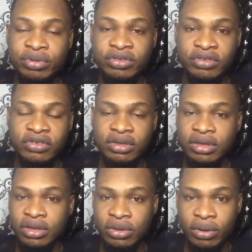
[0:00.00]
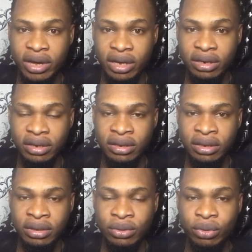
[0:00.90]
put it in your hand
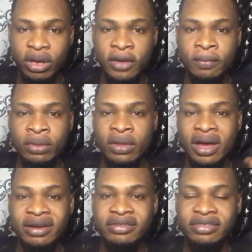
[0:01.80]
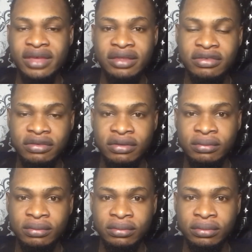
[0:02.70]
okay and start
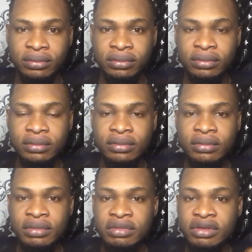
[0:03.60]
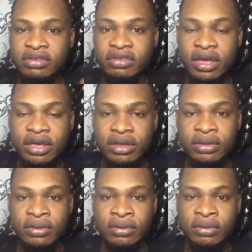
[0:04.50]

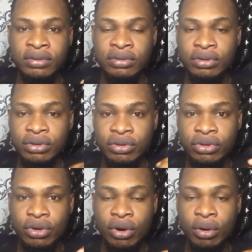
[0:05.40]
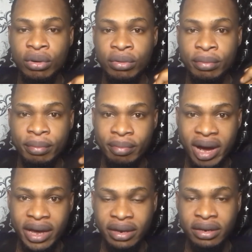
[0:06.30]
saying your
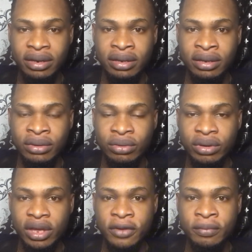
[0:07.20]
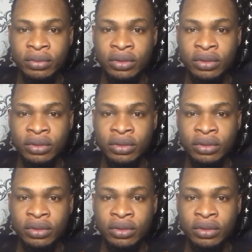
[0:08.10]
mind okay